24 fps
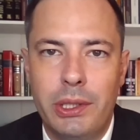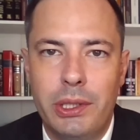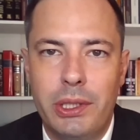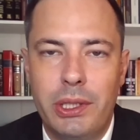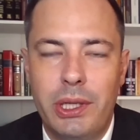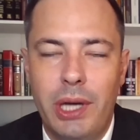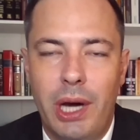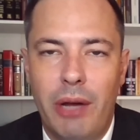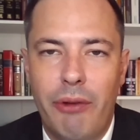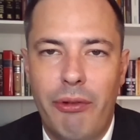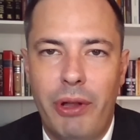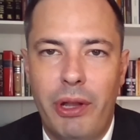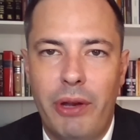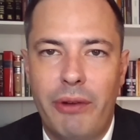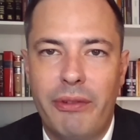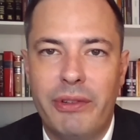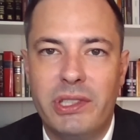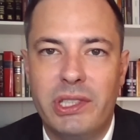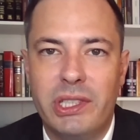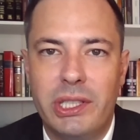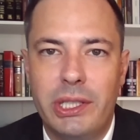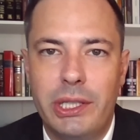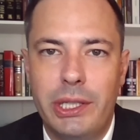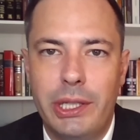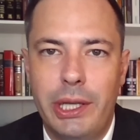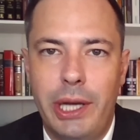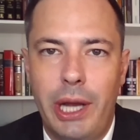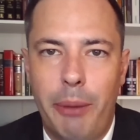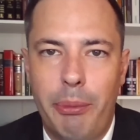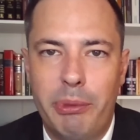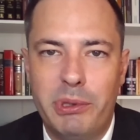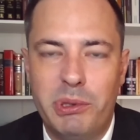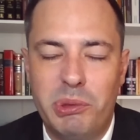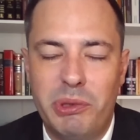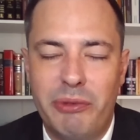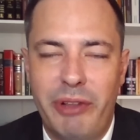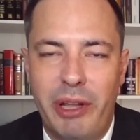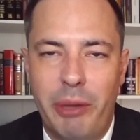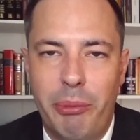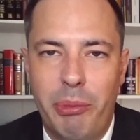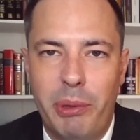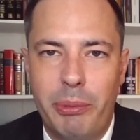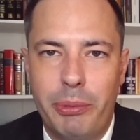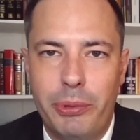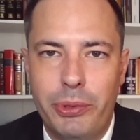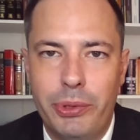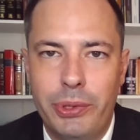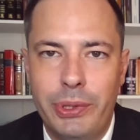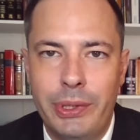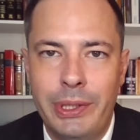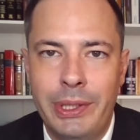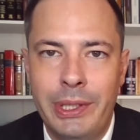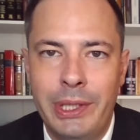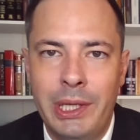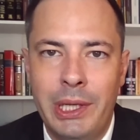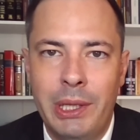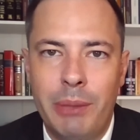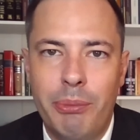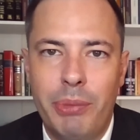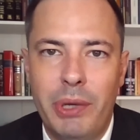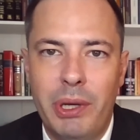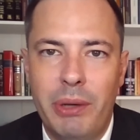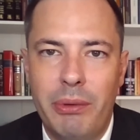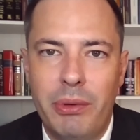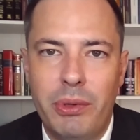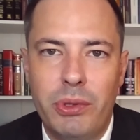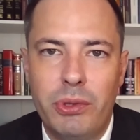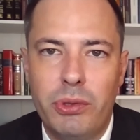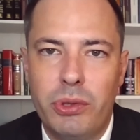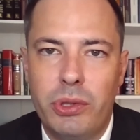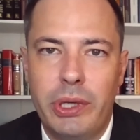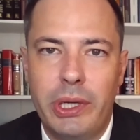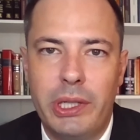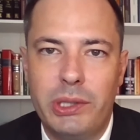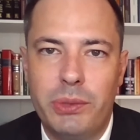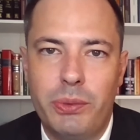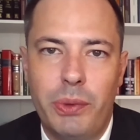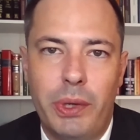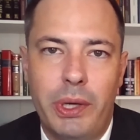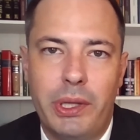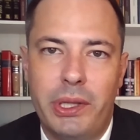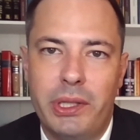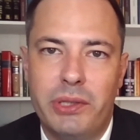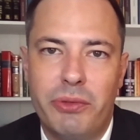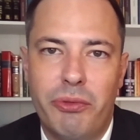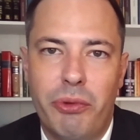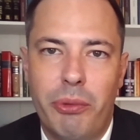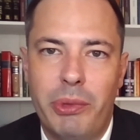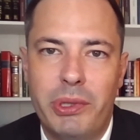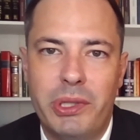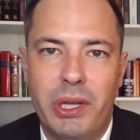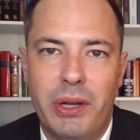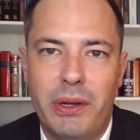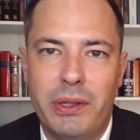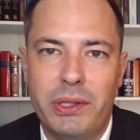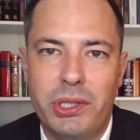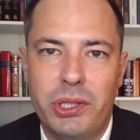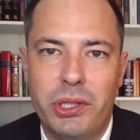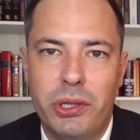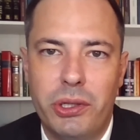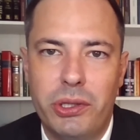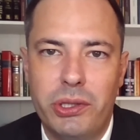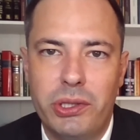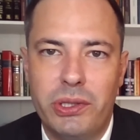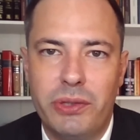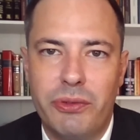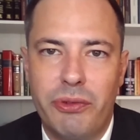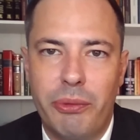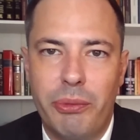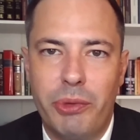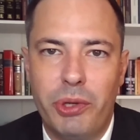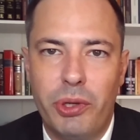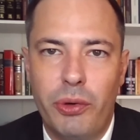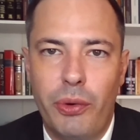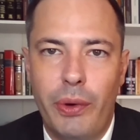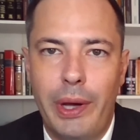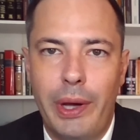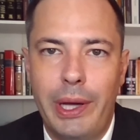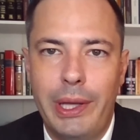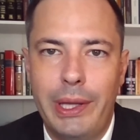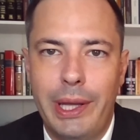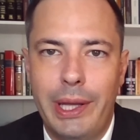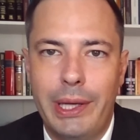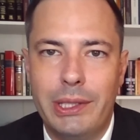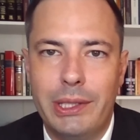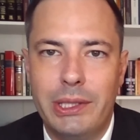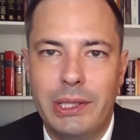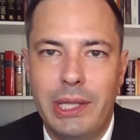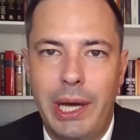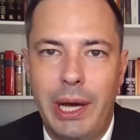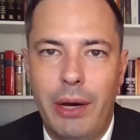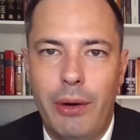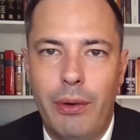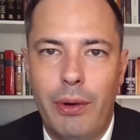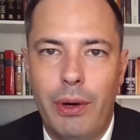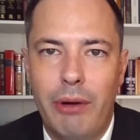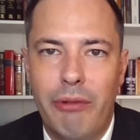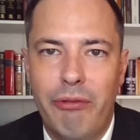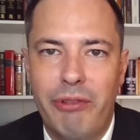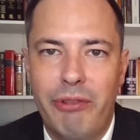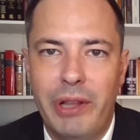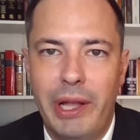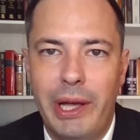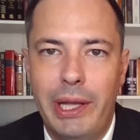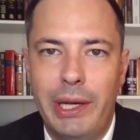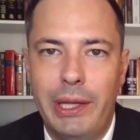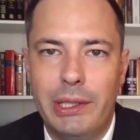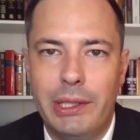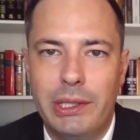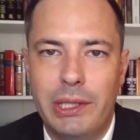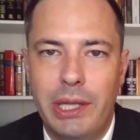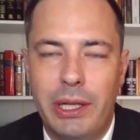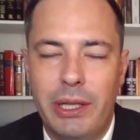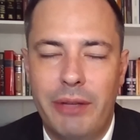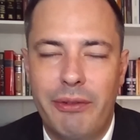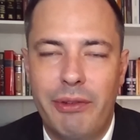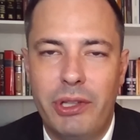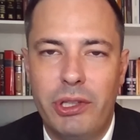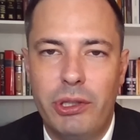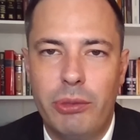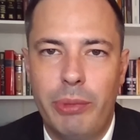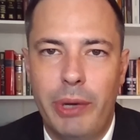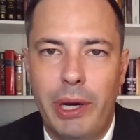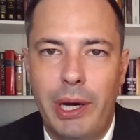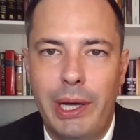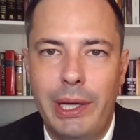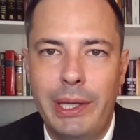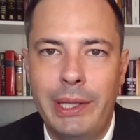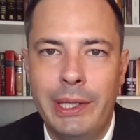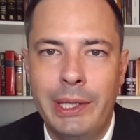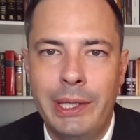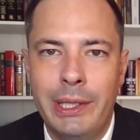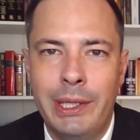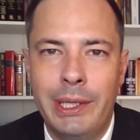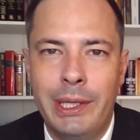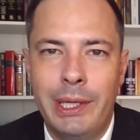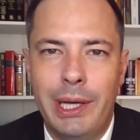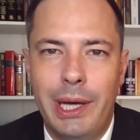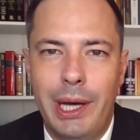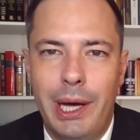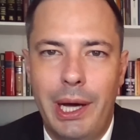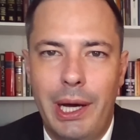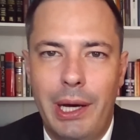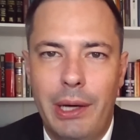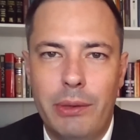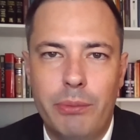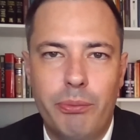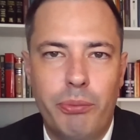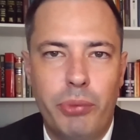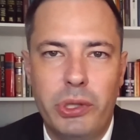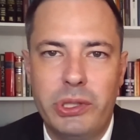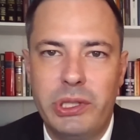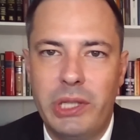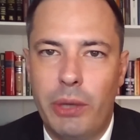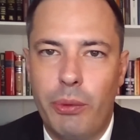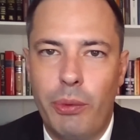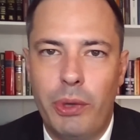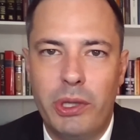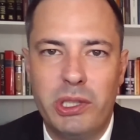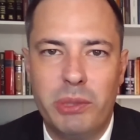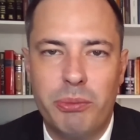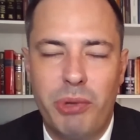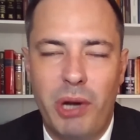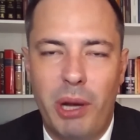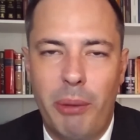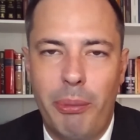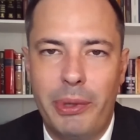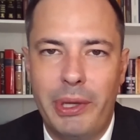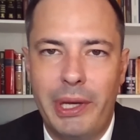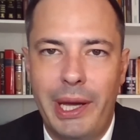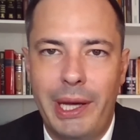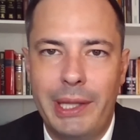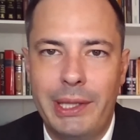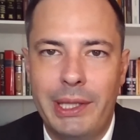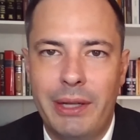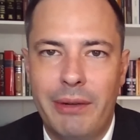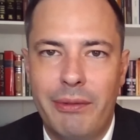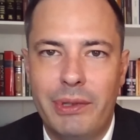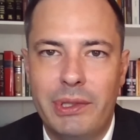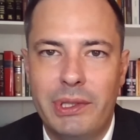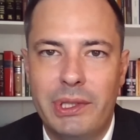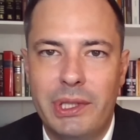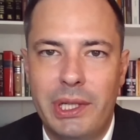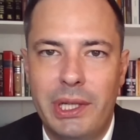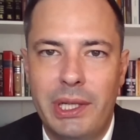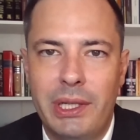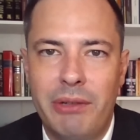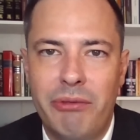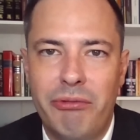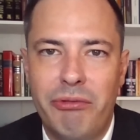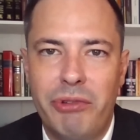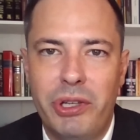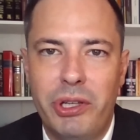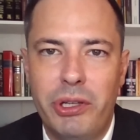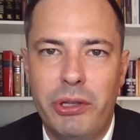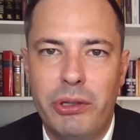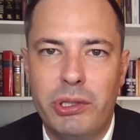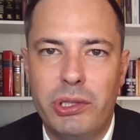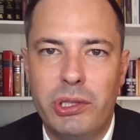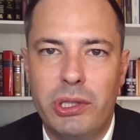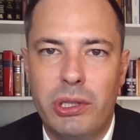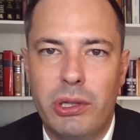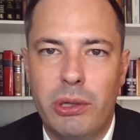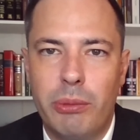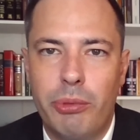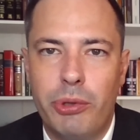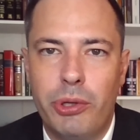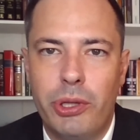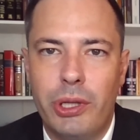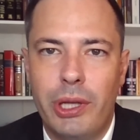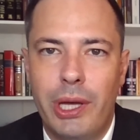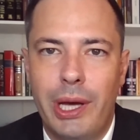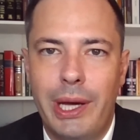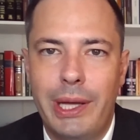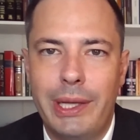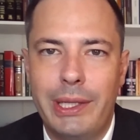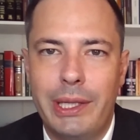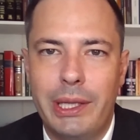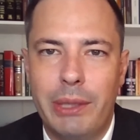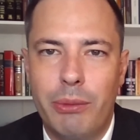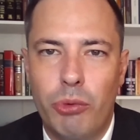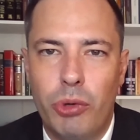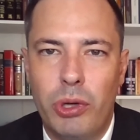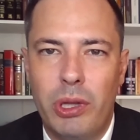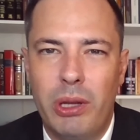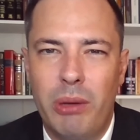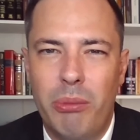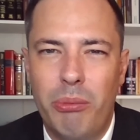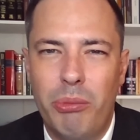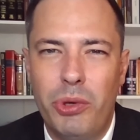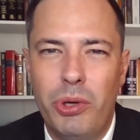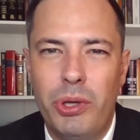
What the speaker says: godfather of his kid happens to be Vladimir Putin. But guess what? This former television host from Ukraine that is now fled, is now living in Dubai, puts out Russian propaganda every day. Videos that are put online get more than 1